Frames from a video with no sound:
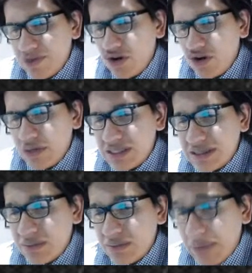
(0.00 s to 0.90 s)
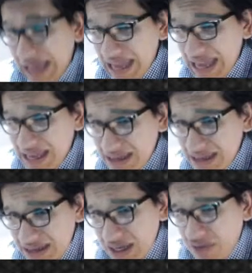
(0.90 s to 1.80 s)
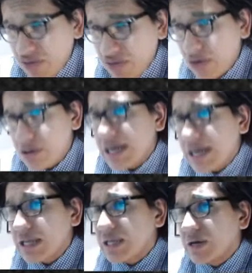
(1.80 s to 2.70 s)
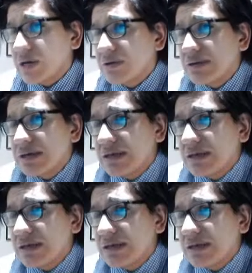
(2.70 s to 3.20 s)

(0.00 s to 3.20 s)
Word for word: very basically pay for I don't know